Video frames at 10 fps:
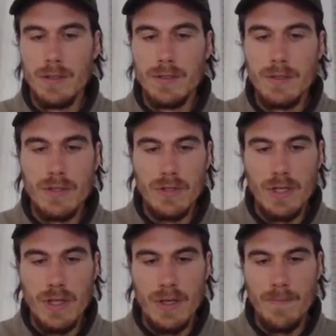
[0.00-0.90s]
Just
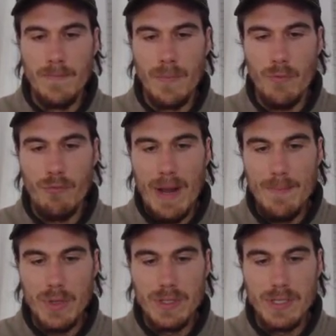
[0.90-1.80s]
another,
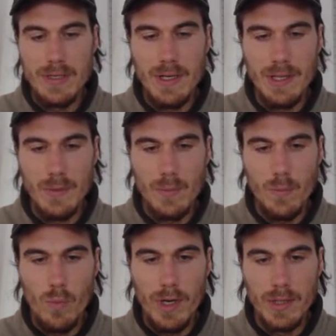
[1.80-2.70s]
rampant is another
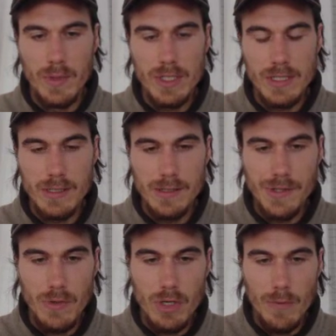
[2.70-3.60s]
word which isn't
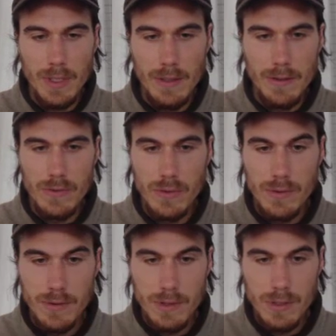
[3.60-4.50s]
so common.
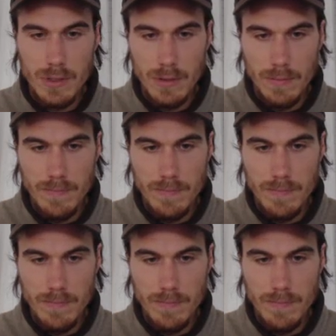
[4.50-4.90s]
It's good.